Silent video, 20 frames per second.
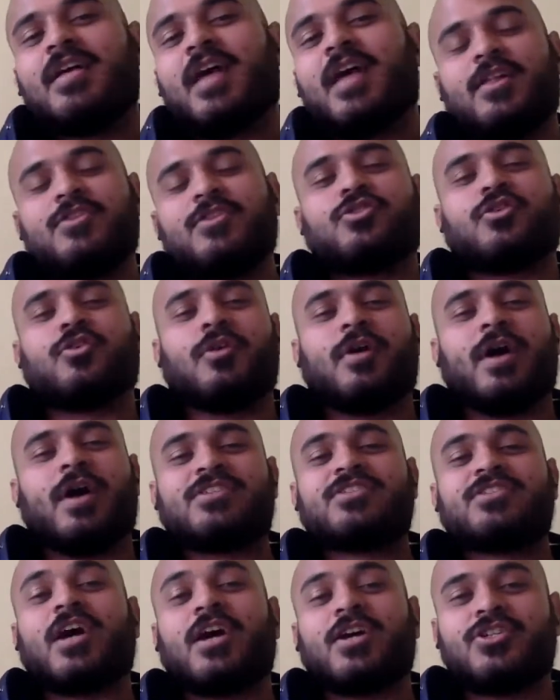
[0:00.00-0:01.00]
And so
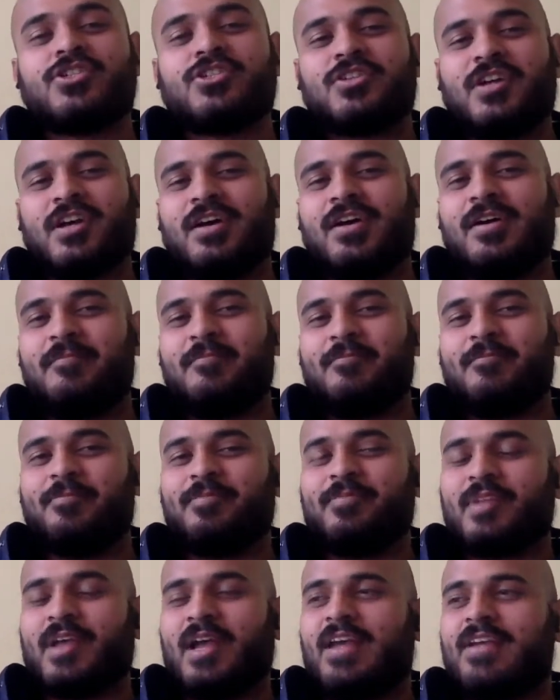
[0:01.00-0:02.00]
as such, I
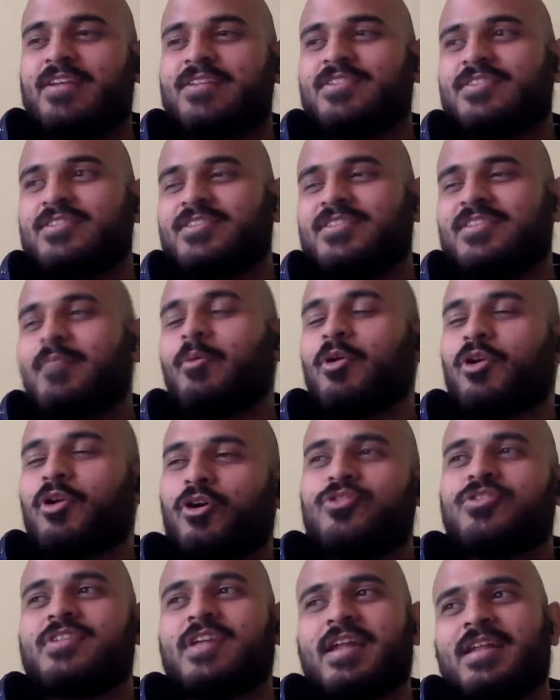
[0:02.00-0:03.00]
guess somewhat
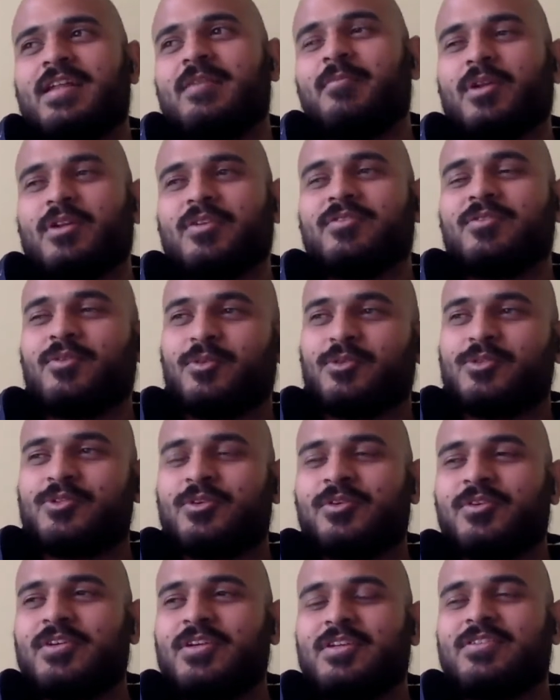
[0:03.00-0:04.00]
coincidentally, but
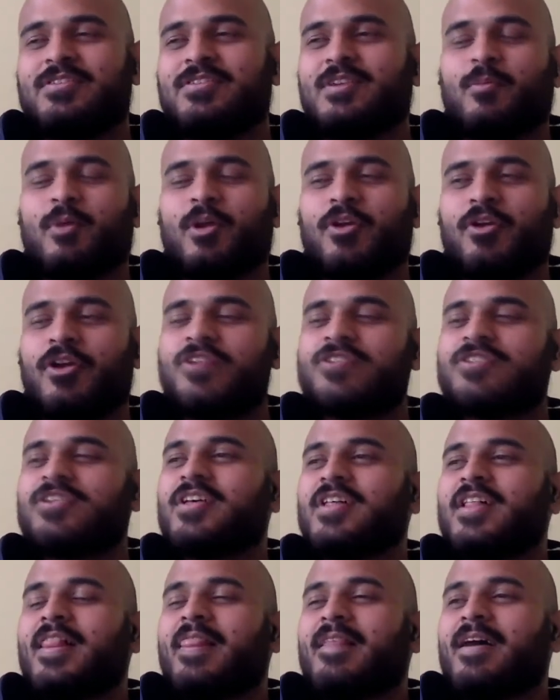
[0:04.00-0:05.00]
also somewhat not,
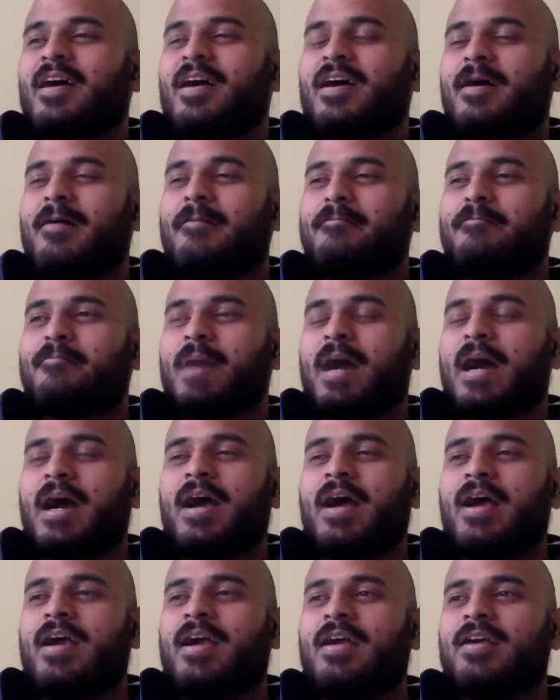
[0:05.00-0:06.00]

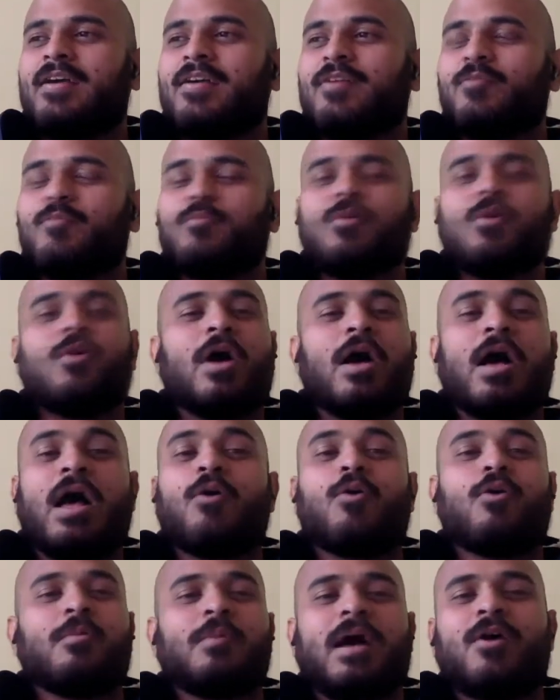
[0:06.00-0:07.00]
I
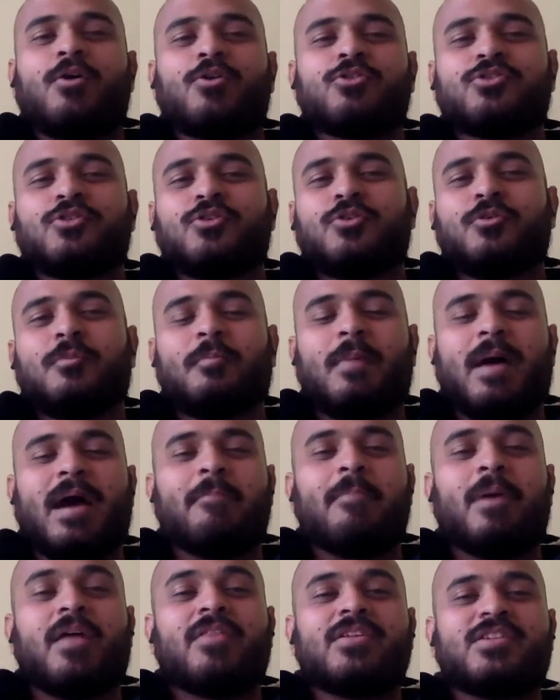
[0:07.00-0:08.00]
also, my
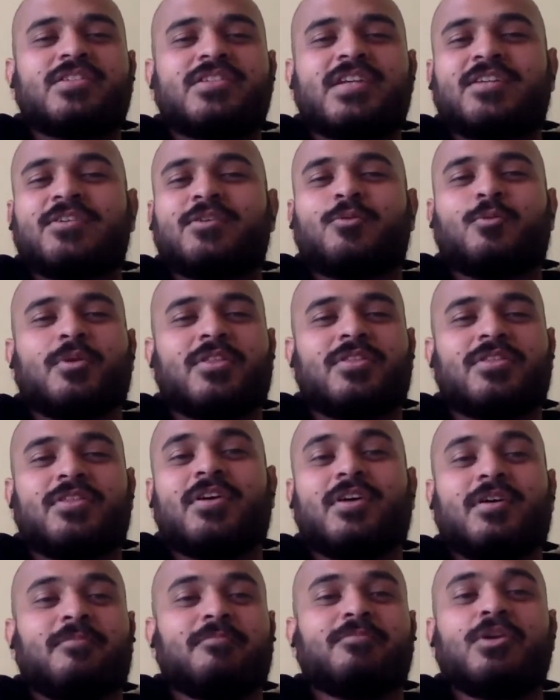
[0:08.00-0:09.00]
path intersected with
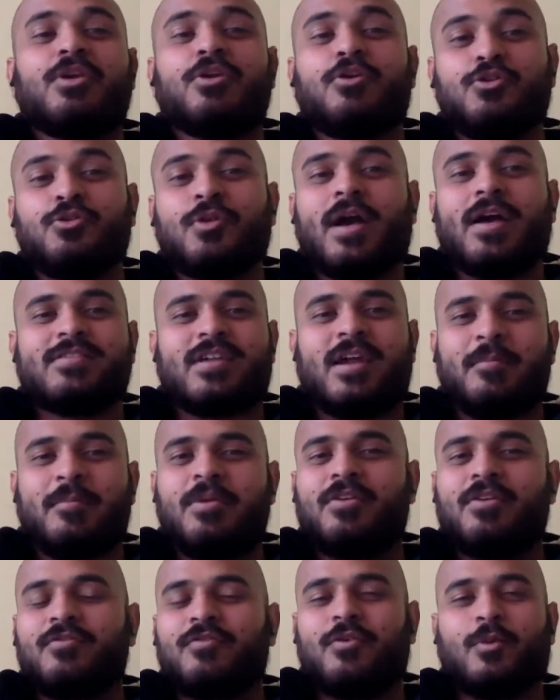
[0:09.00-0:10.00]
you guys at
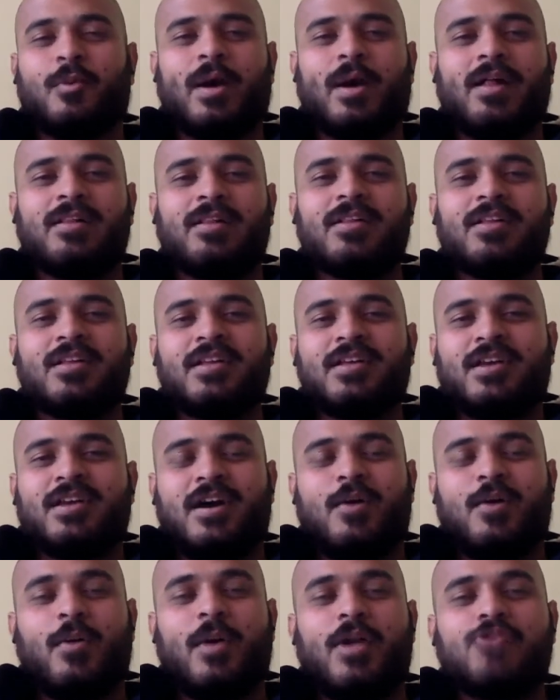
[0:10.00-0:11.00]
Hyperion for a while,
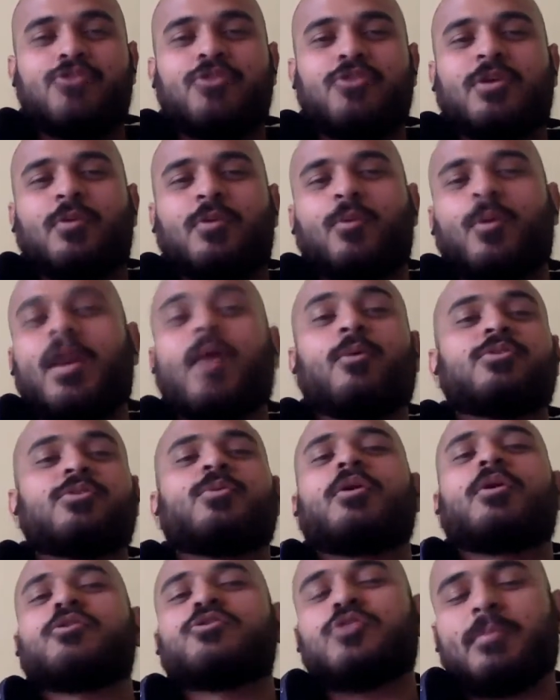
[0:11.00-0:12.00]
when I
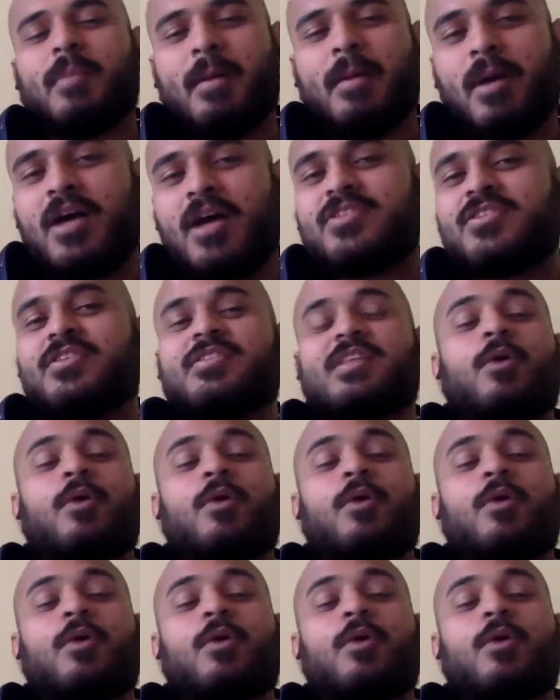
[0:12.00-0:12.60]
was doing my master's.